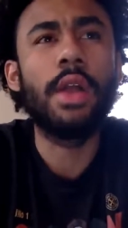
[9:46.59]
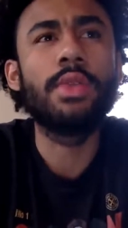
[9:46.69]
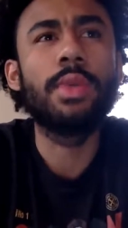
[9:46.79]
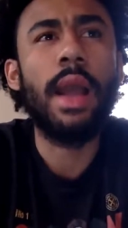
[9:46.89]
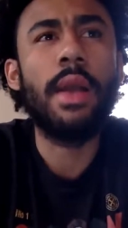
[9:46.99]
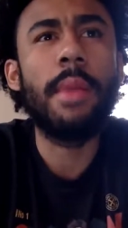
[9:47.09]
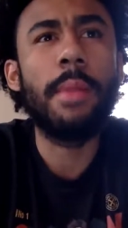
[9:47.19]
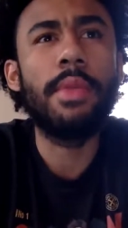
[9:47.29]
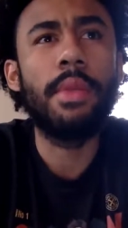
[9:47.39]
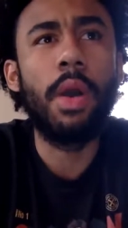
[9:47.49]
What I remember
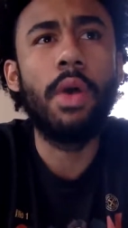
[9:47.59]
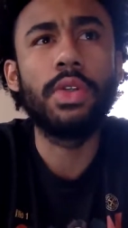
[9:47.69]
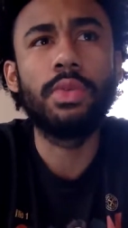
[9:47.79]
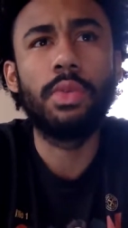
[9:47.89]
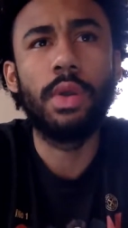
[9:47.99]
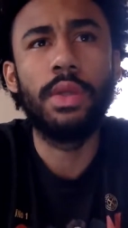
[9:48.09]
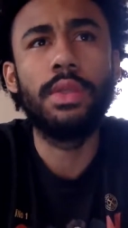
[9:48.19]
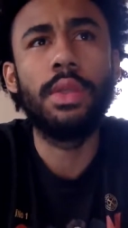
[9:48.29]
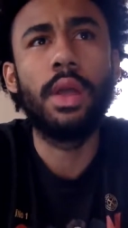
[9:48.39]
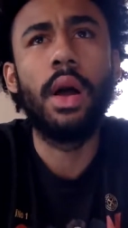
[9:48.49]
the most was
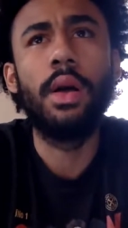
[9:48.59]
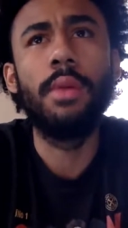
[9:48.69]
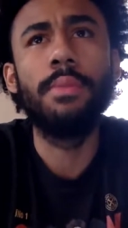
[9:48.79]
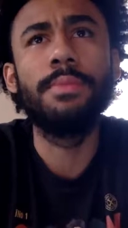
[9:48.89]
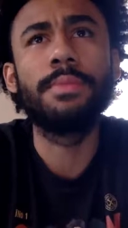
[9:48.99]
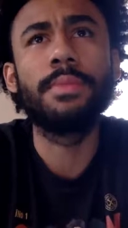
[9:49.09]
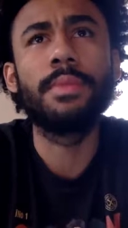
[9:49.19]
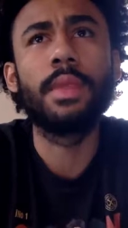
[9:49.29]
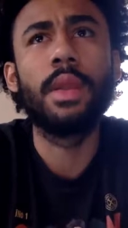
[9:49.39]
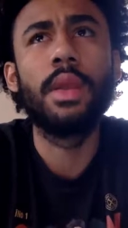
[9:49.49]

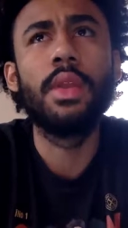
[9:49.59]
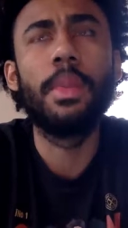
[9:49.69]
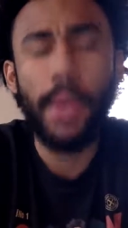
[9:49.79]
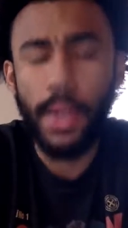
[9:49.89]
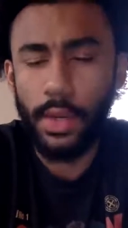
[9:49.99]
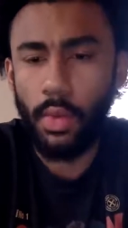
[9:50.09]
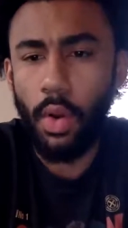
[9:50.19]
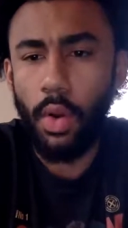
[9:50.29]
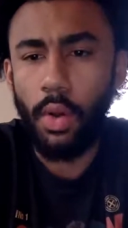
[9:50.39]
the pick and roll